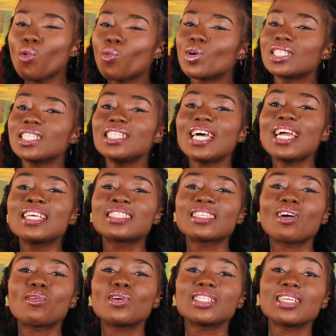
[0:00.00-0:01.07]
was either in
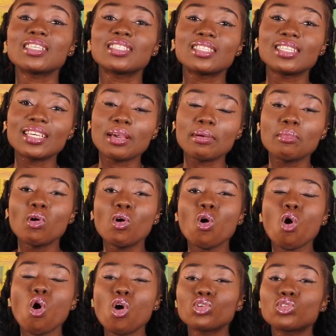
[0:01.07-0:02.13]
Sarkodie's DM
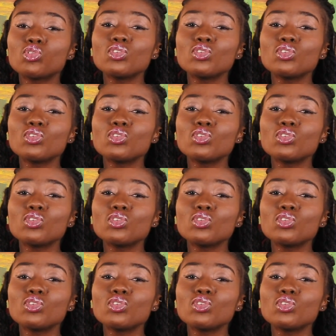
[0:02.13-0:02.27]
or